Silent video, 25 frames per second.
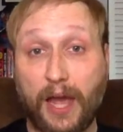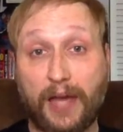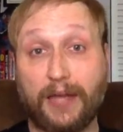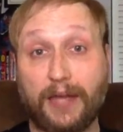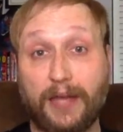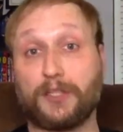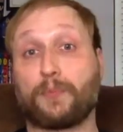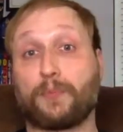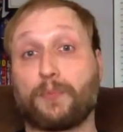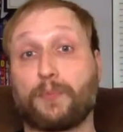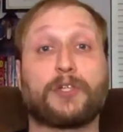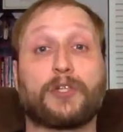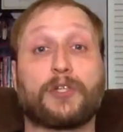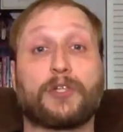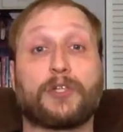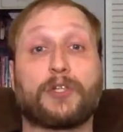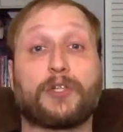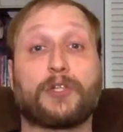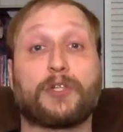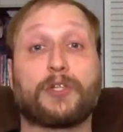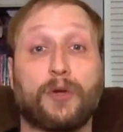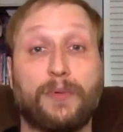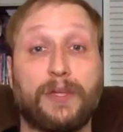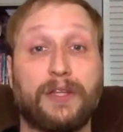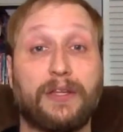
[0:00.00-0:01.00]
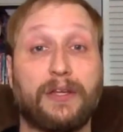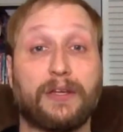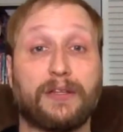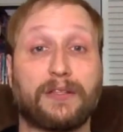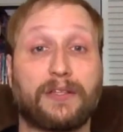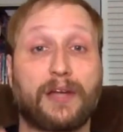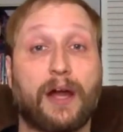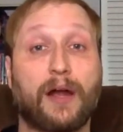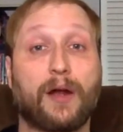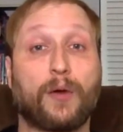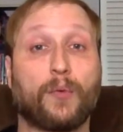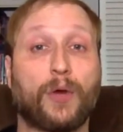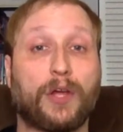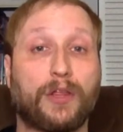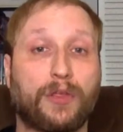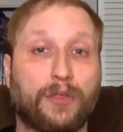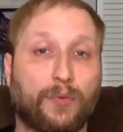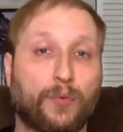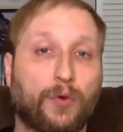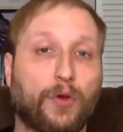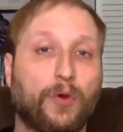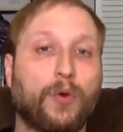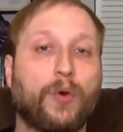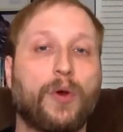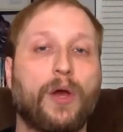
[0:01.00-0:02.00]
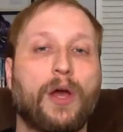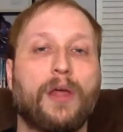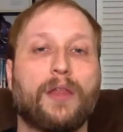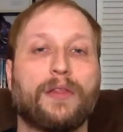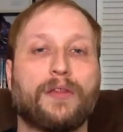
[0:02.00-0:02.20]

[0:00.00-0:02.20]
and it's pretty much creepy the entire way through.